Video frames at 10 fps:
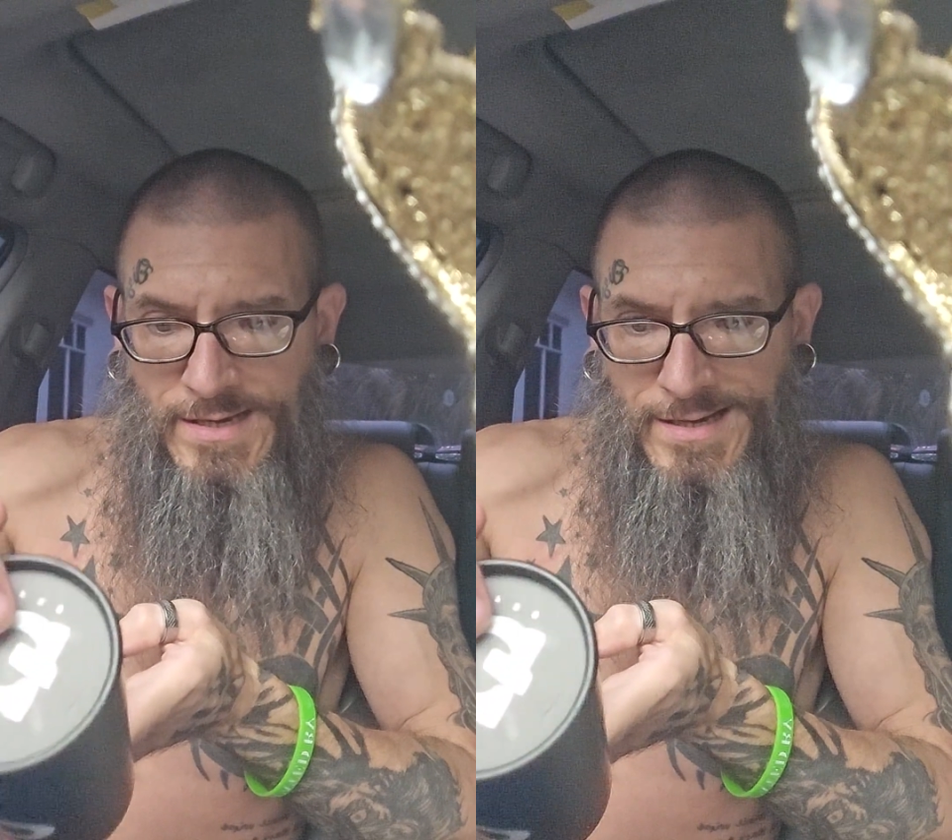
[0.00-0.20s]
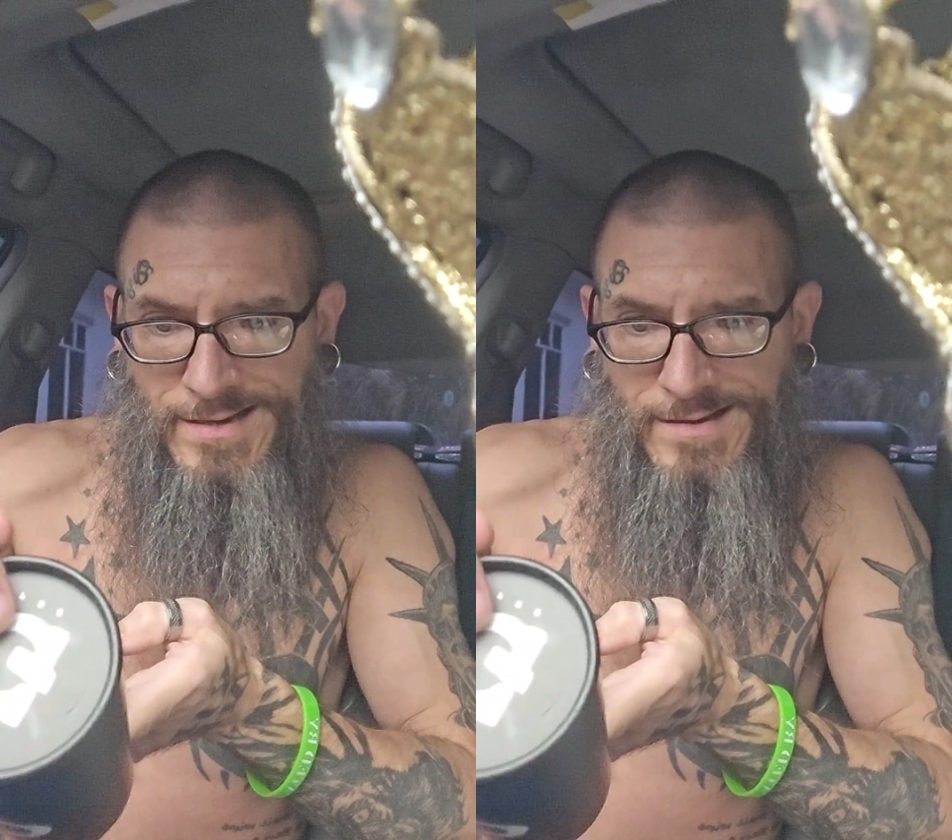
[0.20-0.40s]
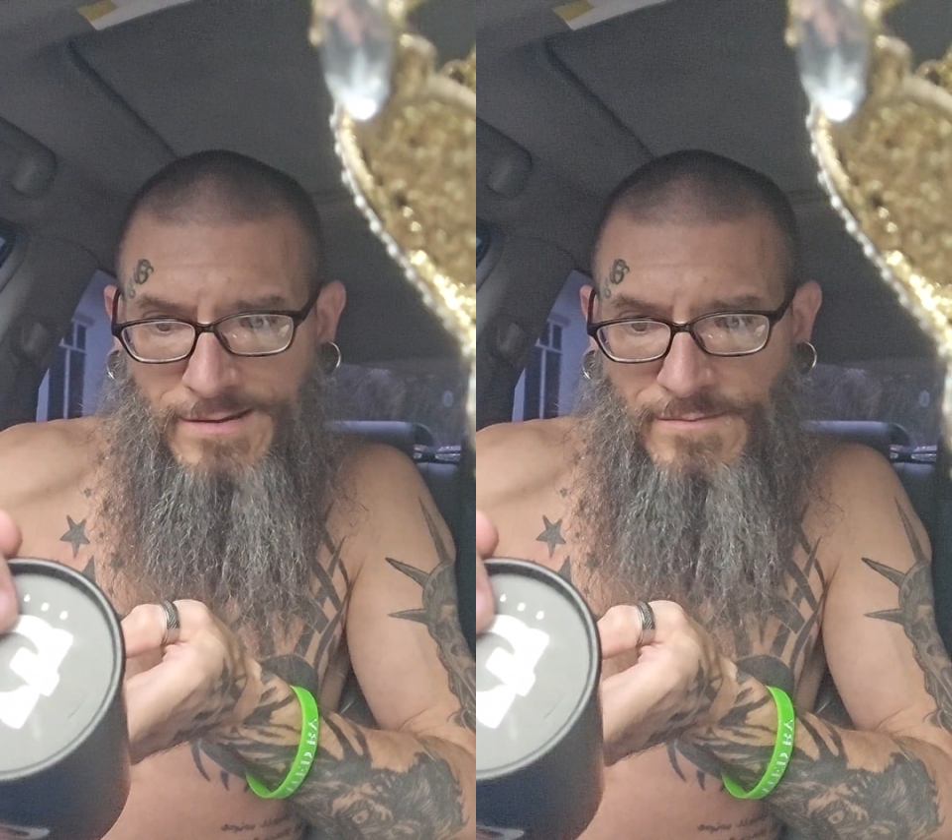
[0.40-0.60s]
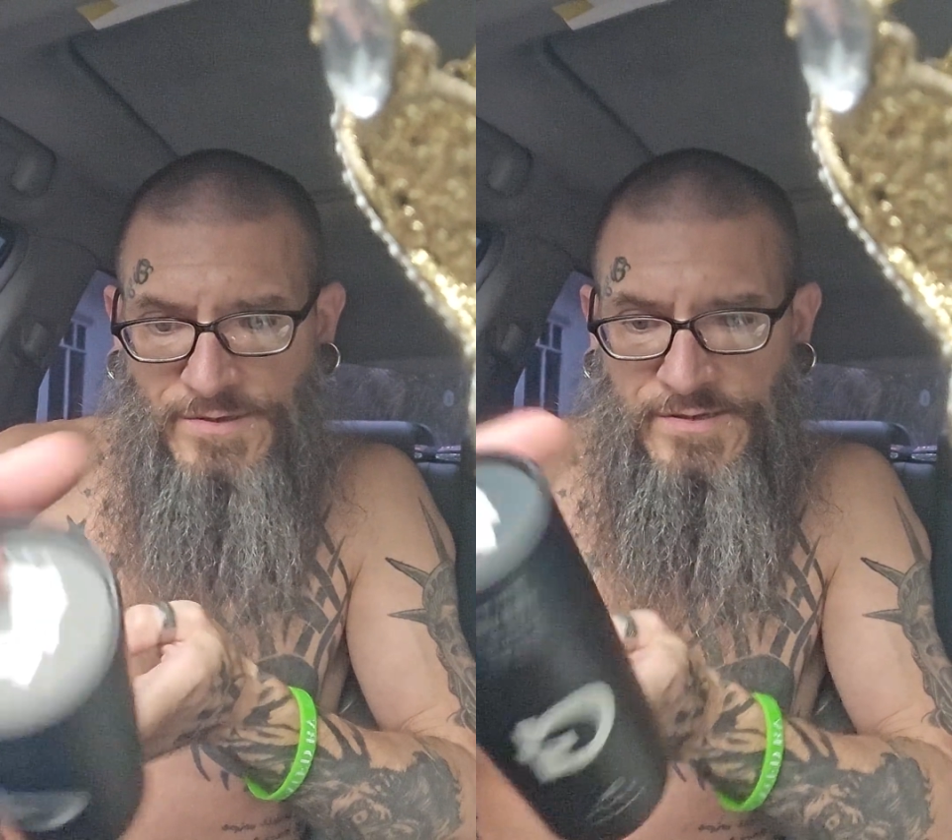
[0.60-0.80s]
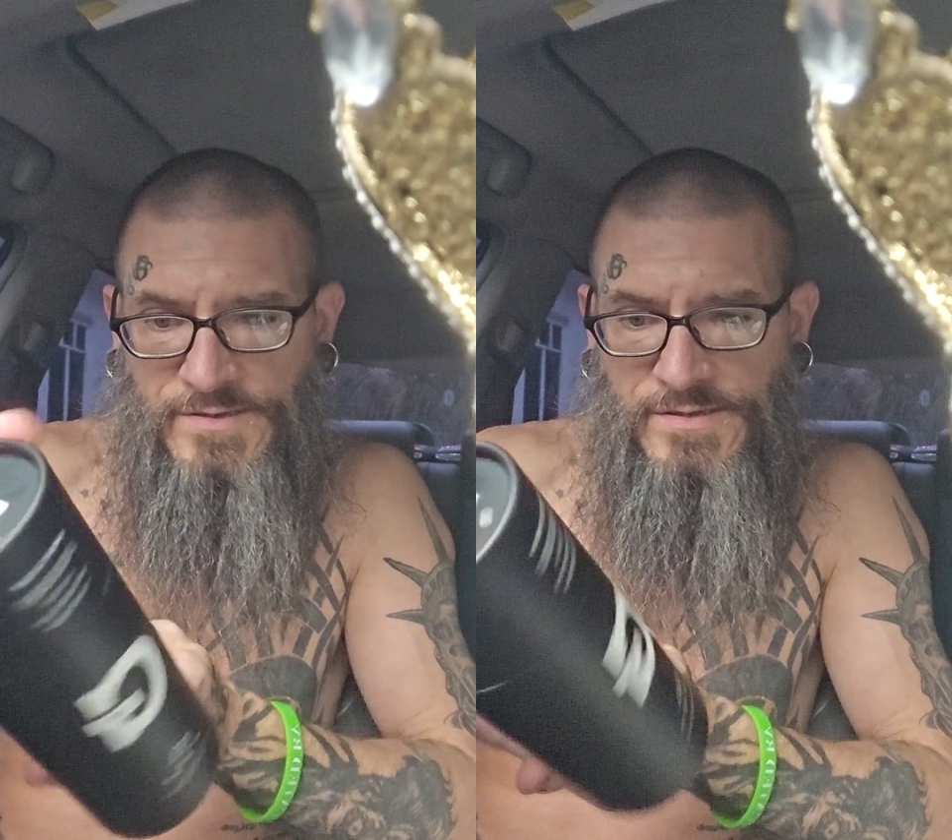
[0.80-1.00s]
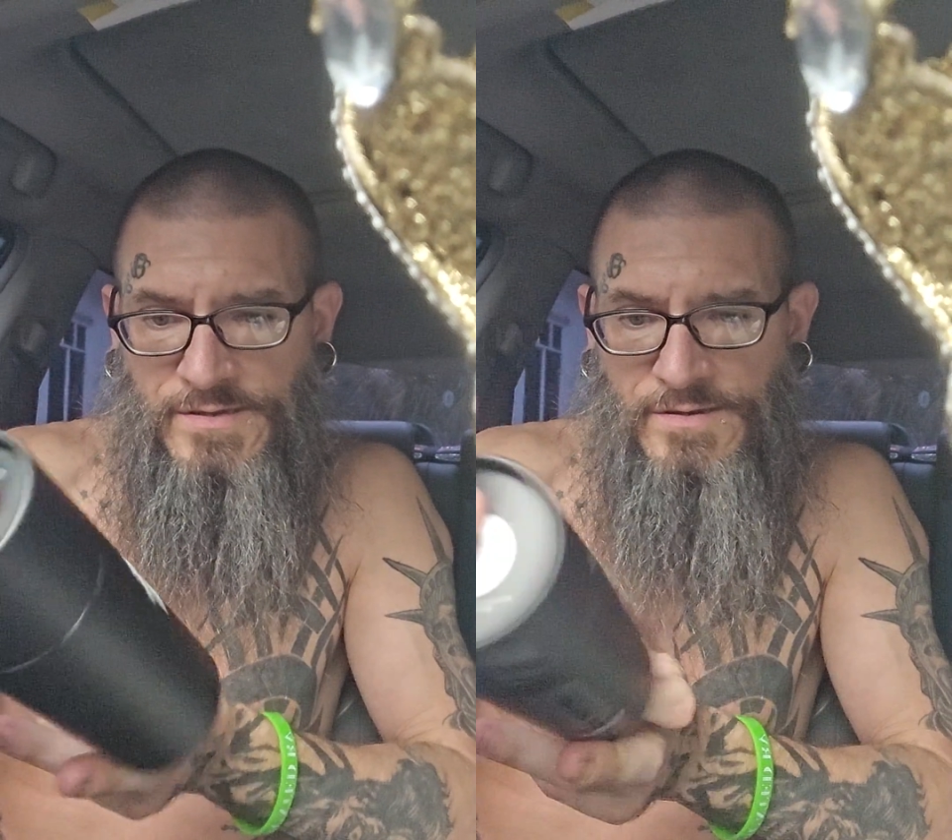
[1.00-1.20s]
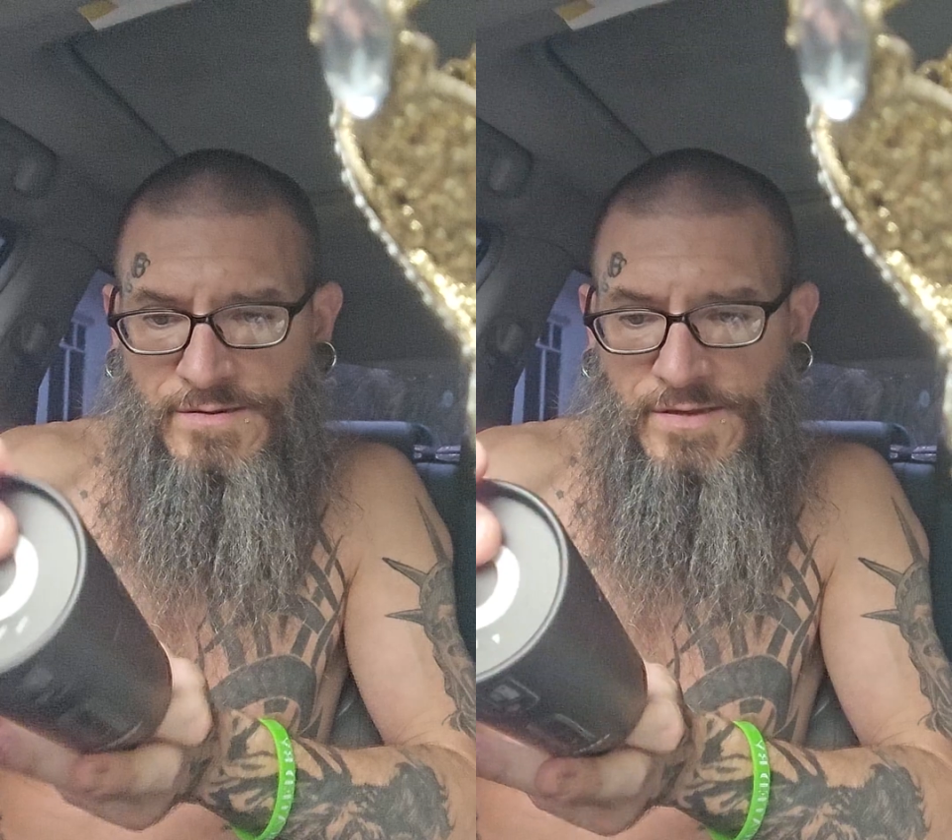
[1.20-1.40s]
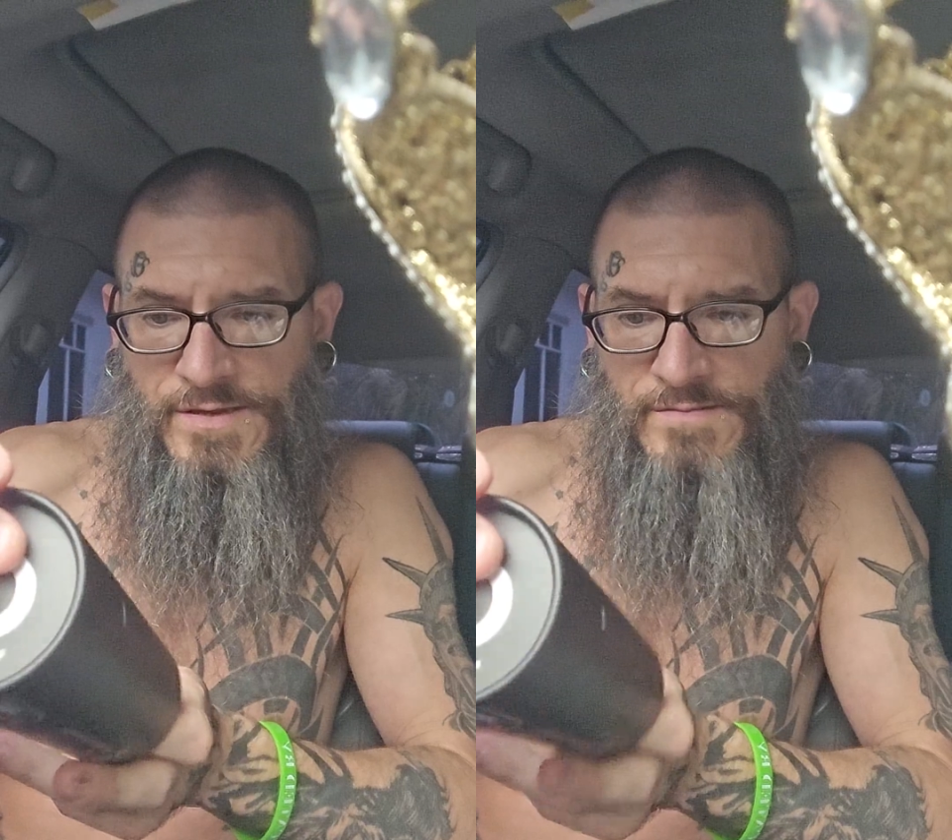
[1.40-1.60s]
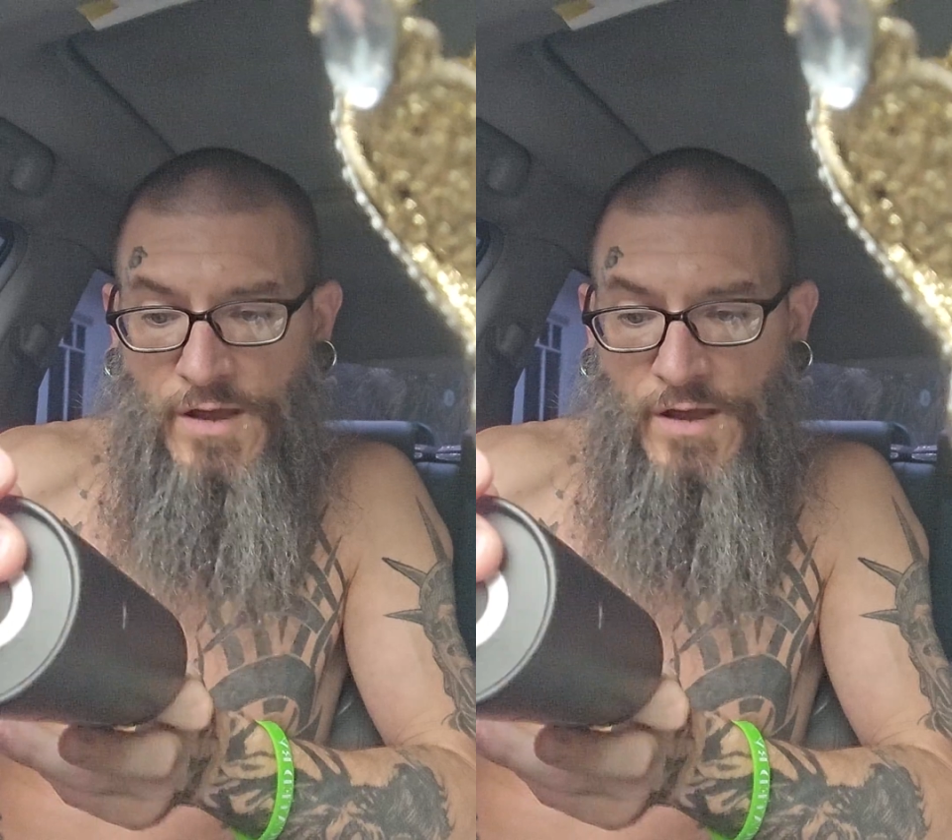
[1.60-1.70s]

what's this thing called again?